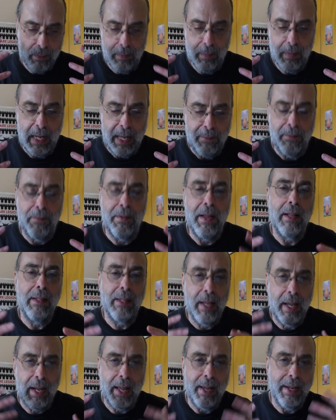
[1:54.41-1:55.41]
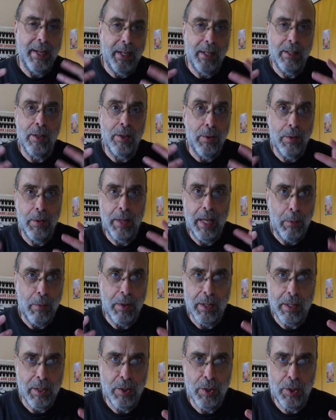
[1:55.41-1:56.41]
it felt like I needed to do that with
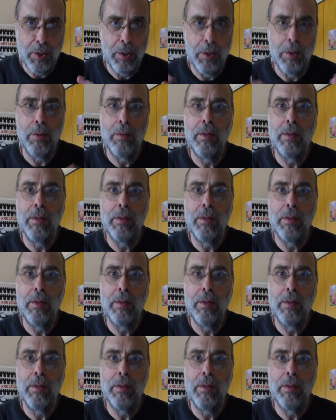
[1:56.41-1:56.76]
this too.